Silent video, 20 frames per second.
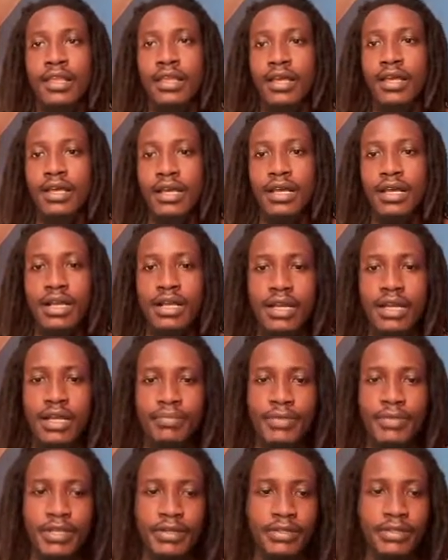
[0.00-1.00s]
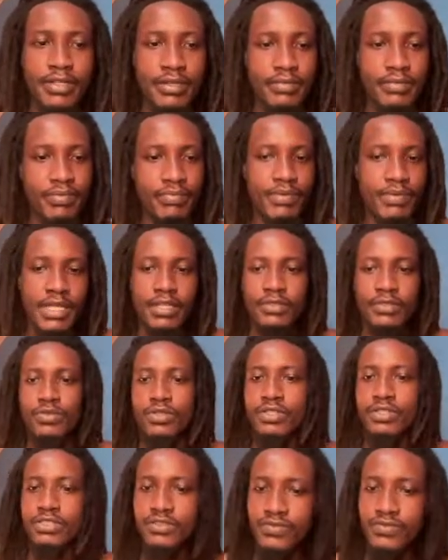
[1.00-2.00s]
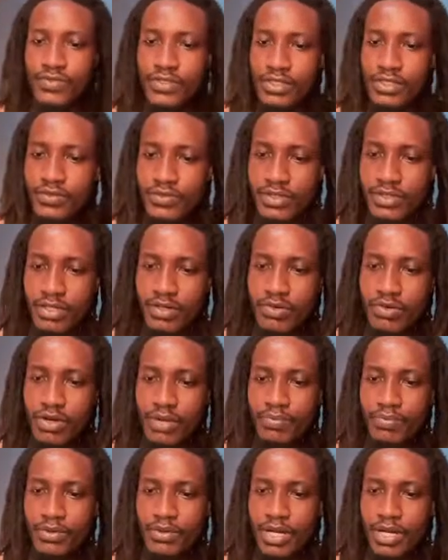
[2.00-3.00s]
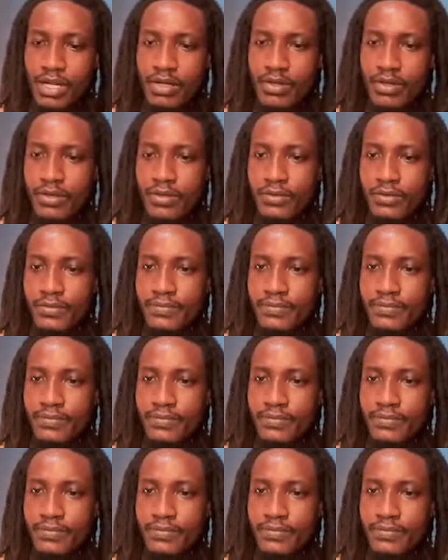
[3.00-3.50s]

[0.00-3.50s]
Ah man, my network is very crappy right now.